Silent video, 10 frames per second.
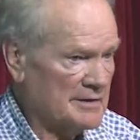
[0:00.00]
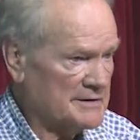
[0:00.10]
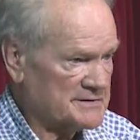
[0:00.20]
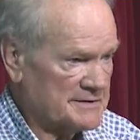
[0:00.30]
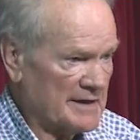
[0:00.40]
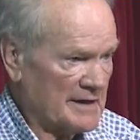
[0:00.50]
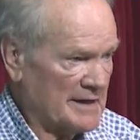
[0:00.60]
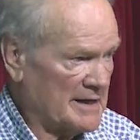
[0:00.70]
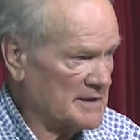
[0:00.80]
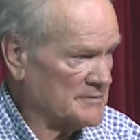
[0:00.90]
The
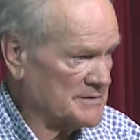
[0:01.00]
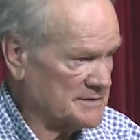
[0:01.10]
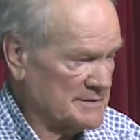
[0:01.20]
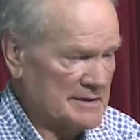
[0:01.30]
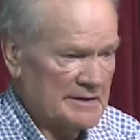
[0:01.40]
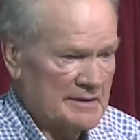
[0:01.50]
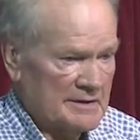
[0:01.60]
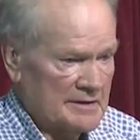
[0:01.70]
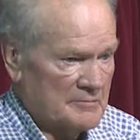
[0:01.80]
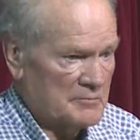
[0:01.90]
stockade was
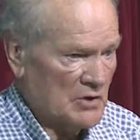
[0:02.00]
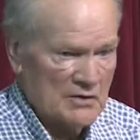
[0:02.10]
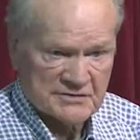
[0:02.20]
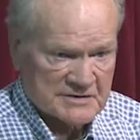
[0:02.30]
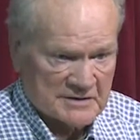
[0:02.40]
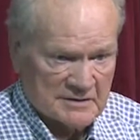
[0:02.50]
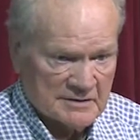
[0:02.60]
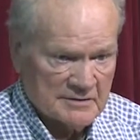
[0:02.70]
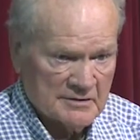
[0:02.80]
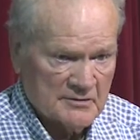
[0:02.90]
bulging
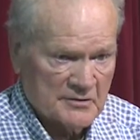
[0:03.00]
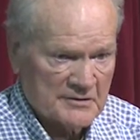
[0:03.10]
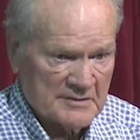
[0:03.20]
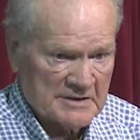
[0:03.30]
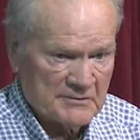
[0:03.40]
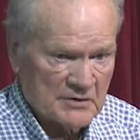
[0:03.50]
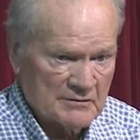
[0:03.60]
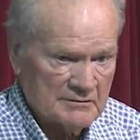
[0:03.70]
with people.